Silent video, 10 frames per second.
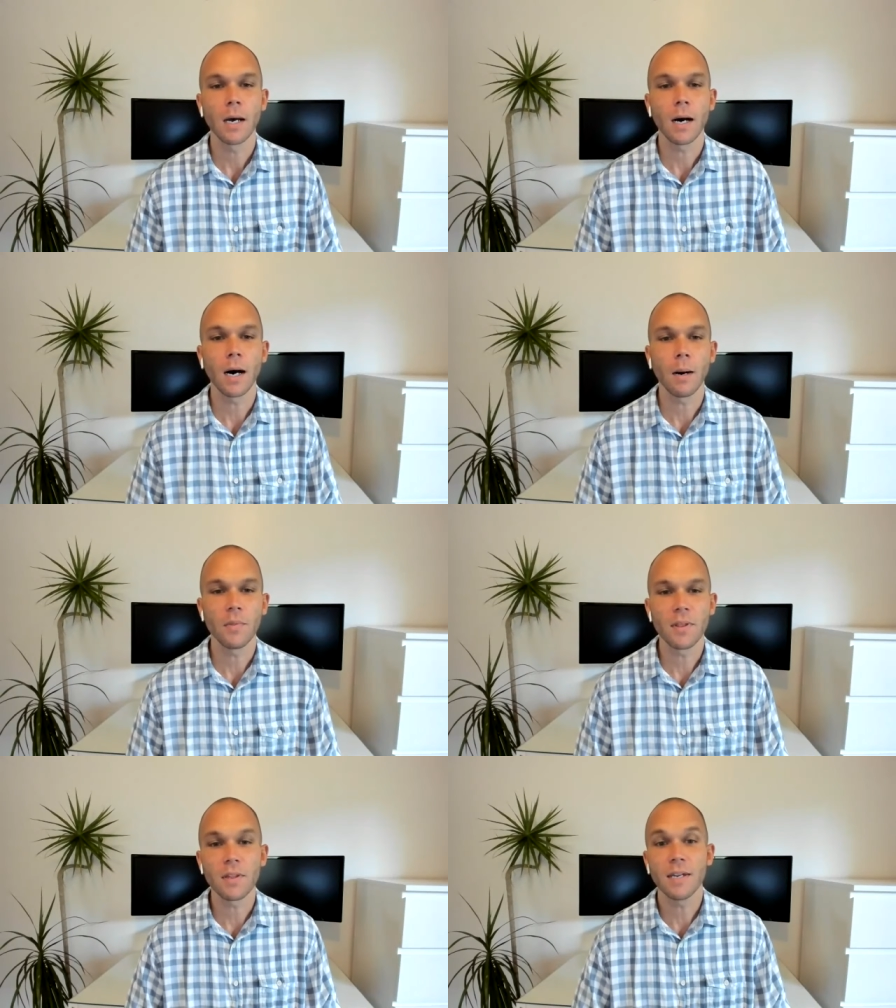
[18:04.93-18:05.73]
Um,
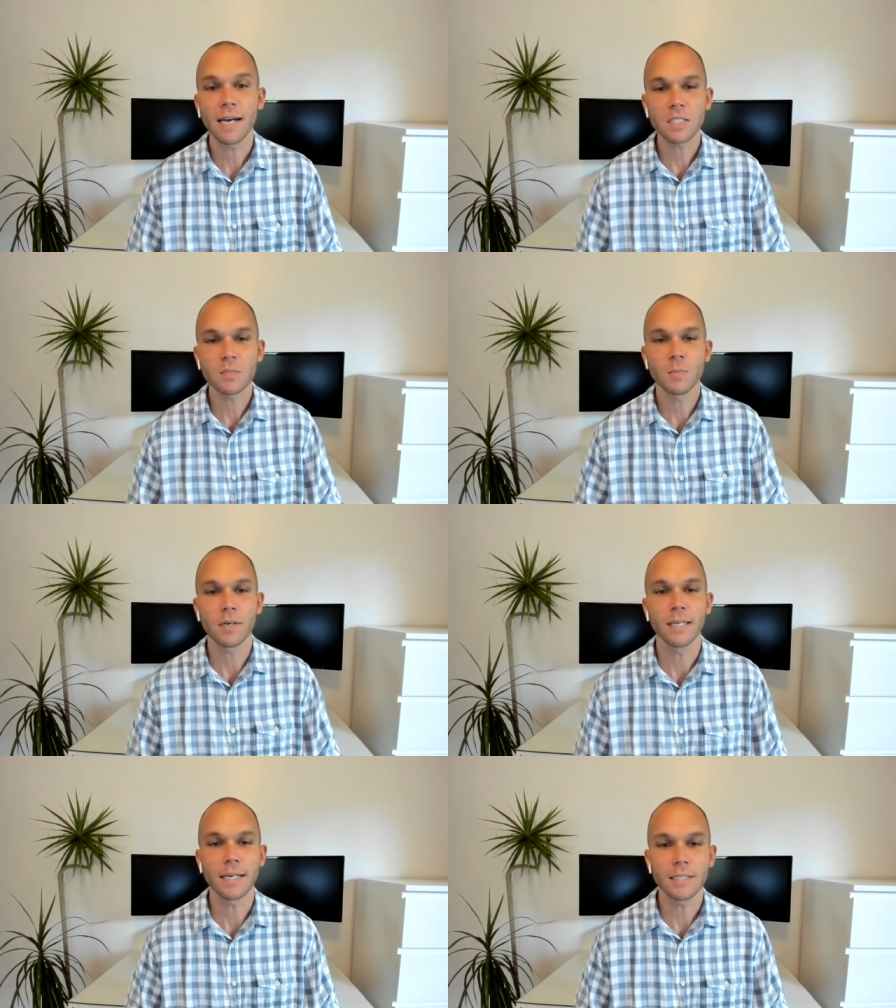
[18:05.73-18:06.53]
then the next
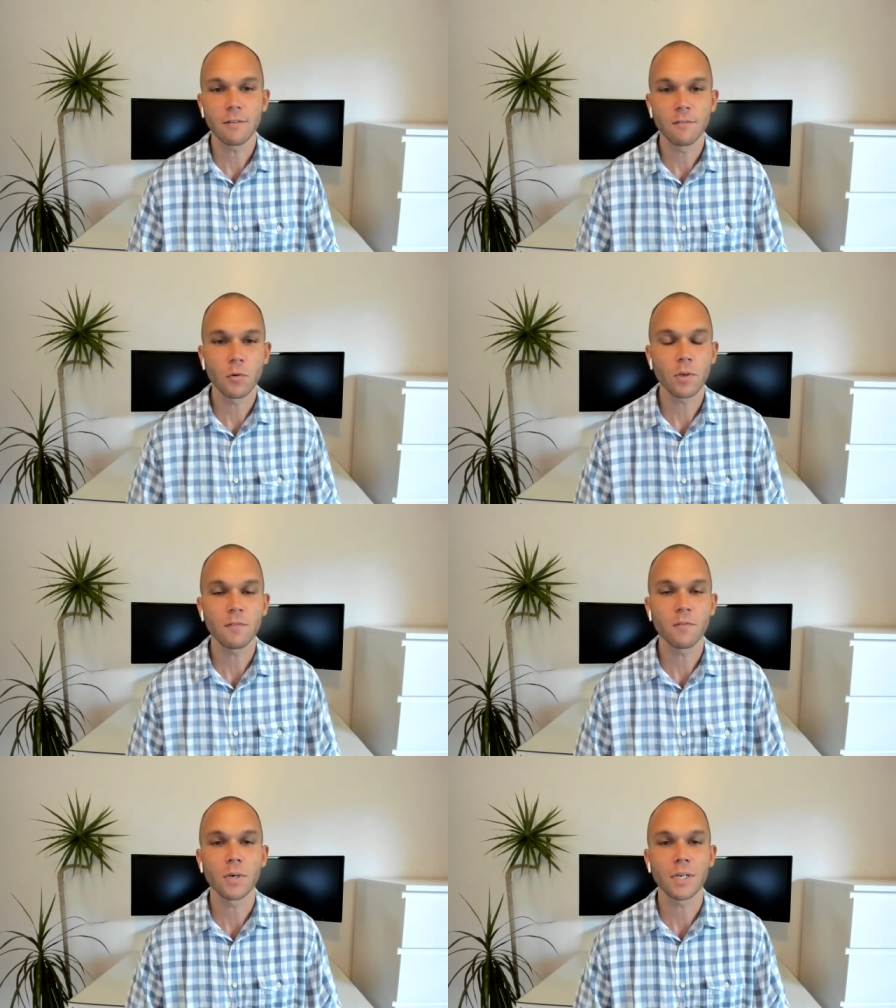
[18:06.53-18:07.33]
period, nineteen
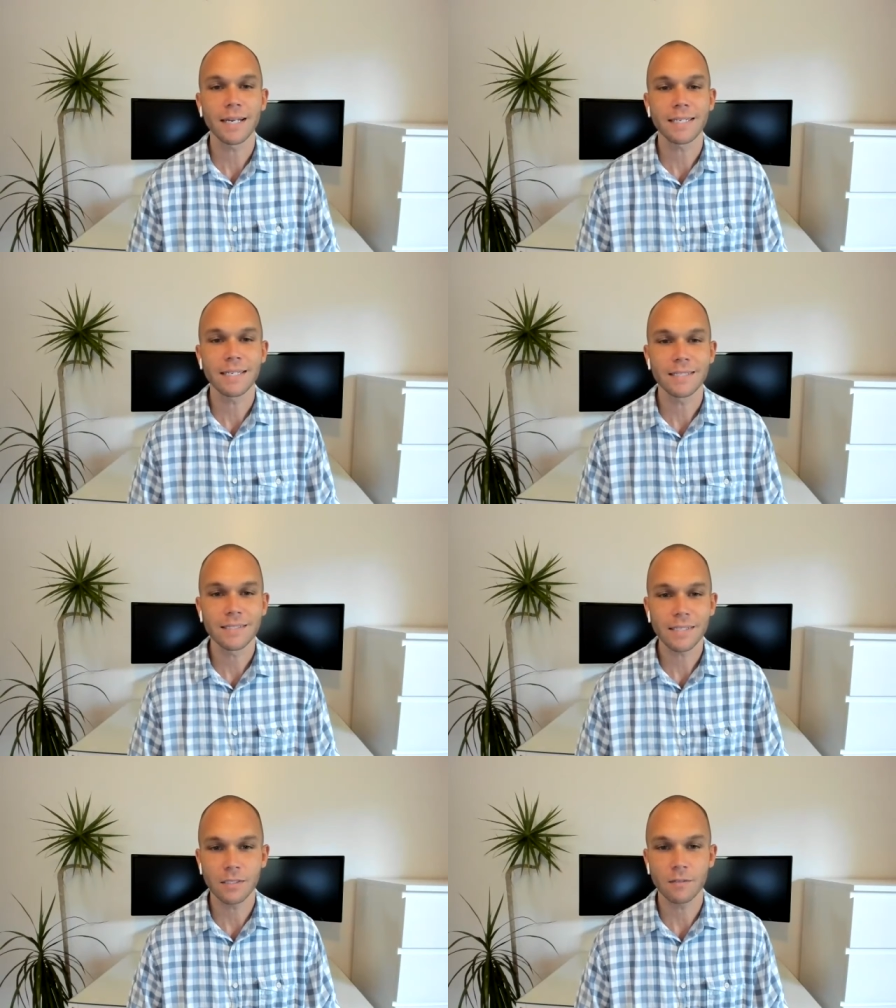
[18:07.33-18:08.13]
forty-four to nineteen
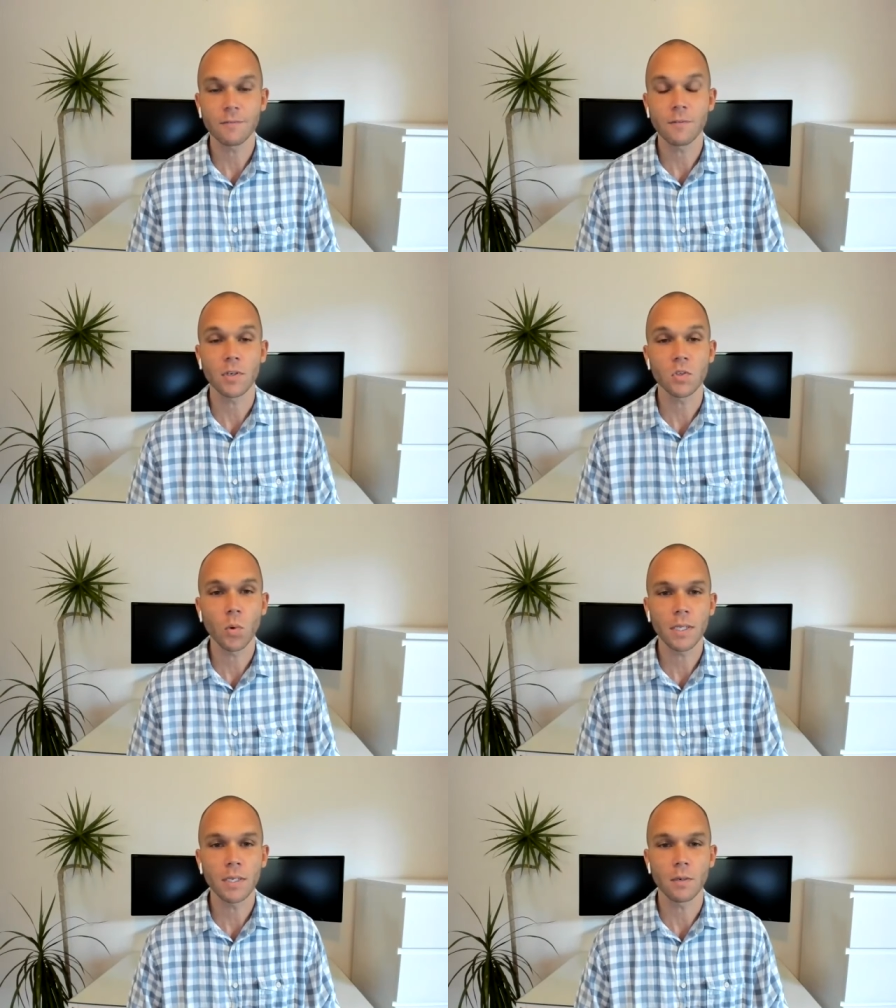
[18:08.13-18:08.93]
sixty-four, a
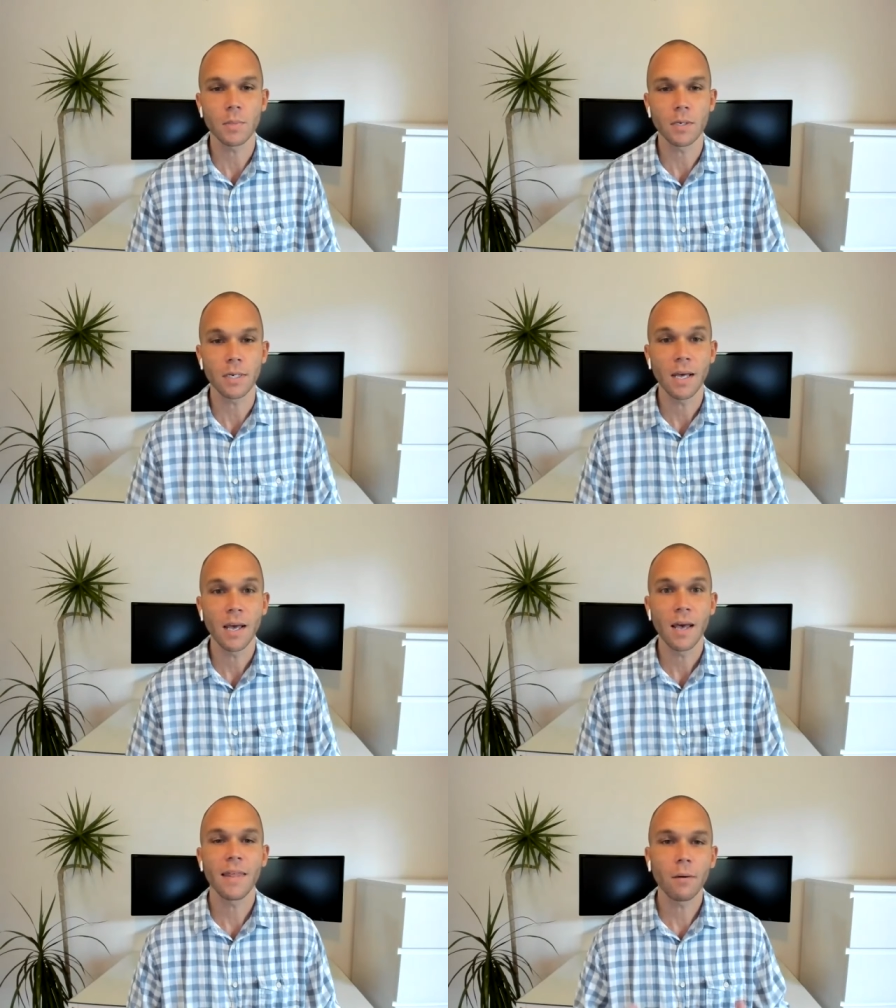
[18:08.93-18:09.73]
twenty year period,
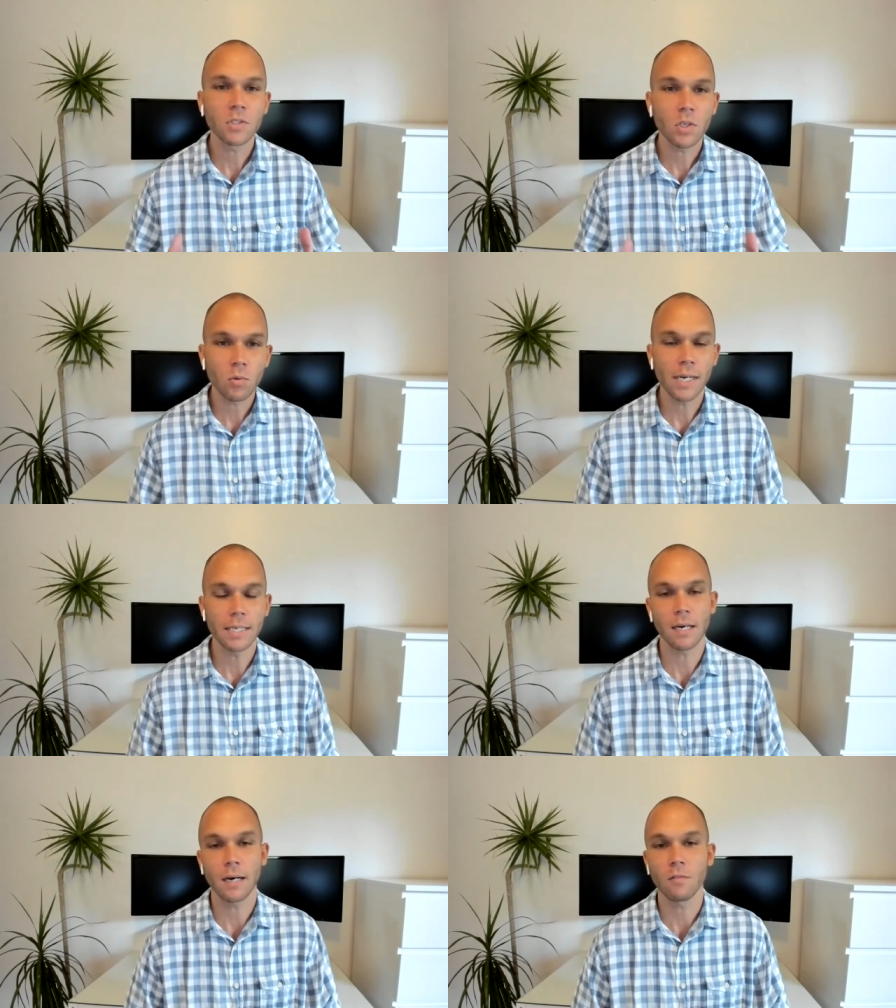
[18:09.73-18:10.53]
that was a great
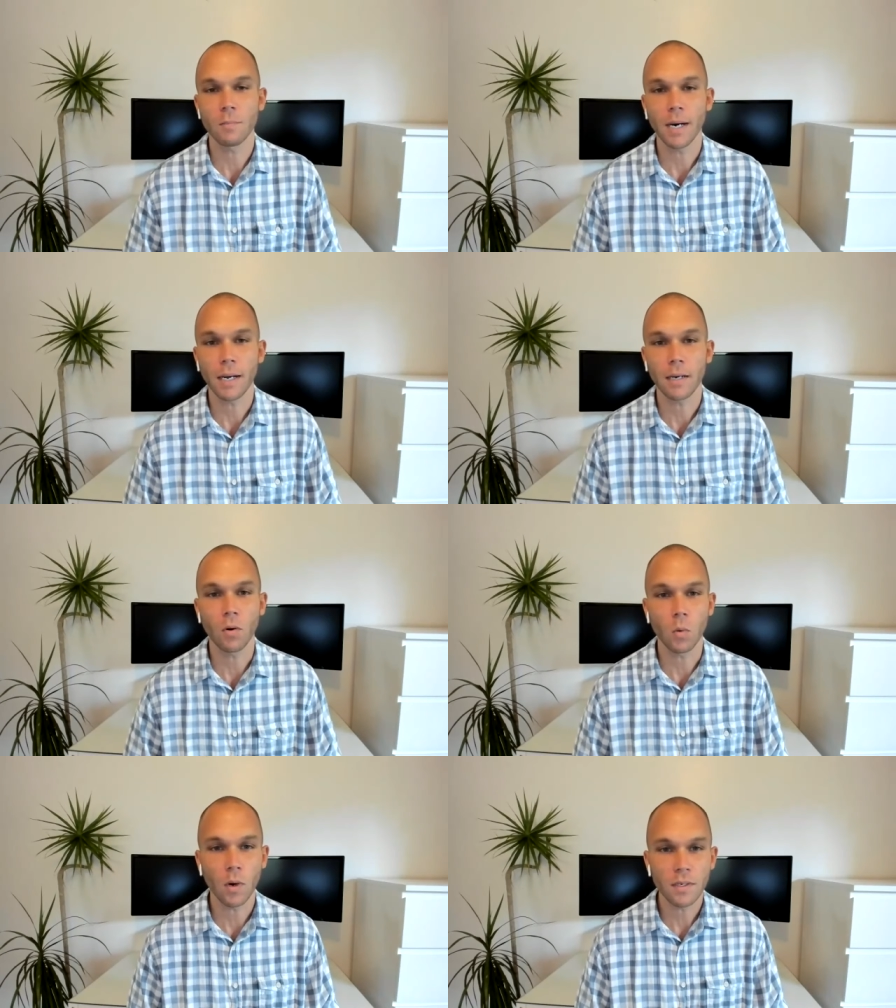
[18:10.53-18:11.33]
time for buy and
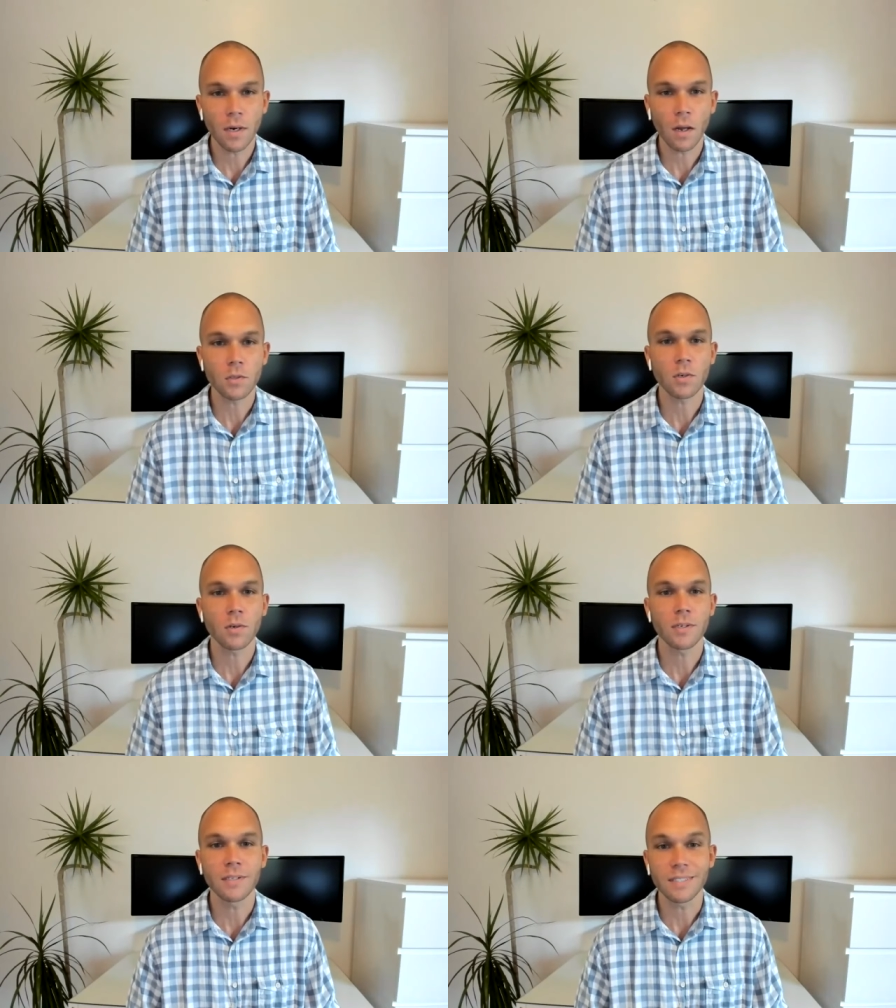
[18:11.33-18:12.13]
hold. one dollar turned
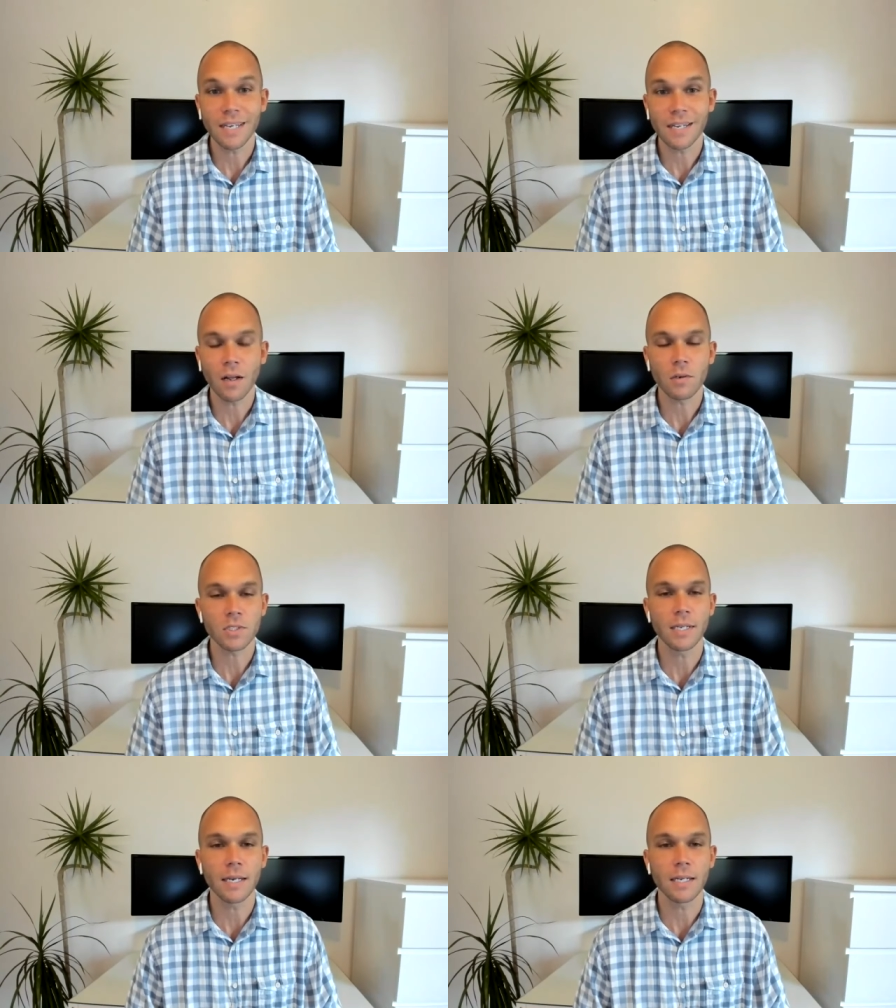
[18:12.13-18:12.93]
into ten dollars
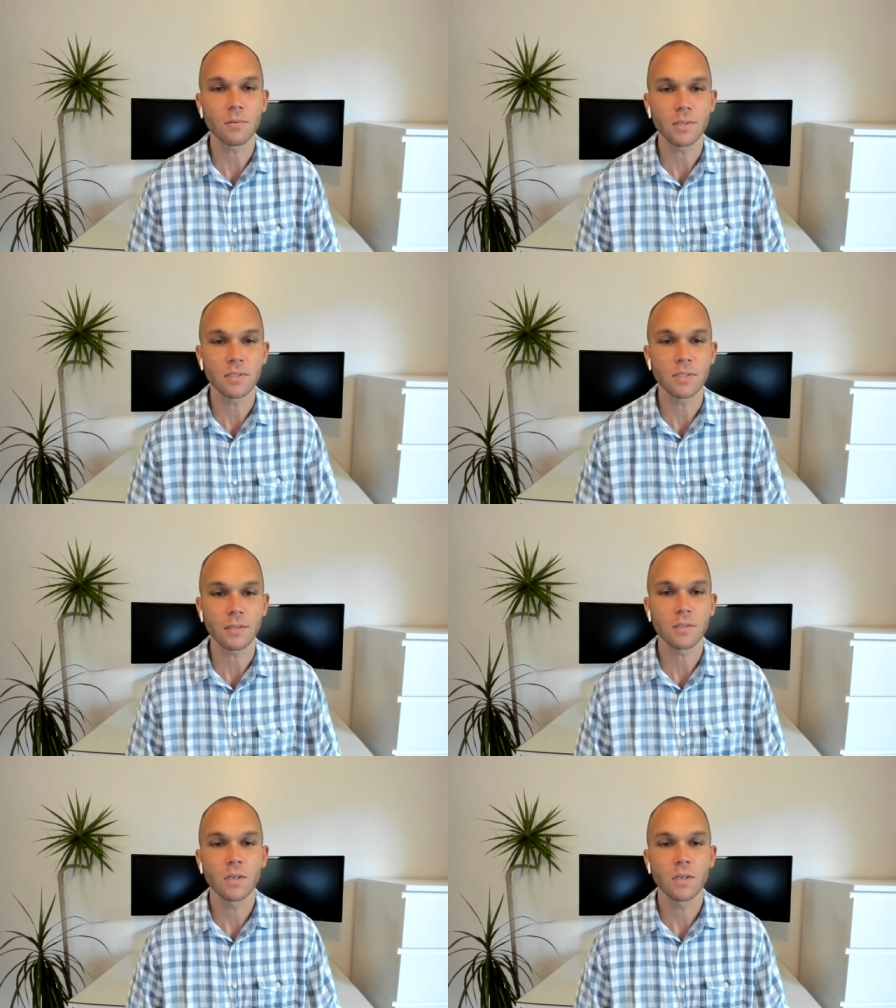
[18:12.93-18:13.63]
and eighty-three cents.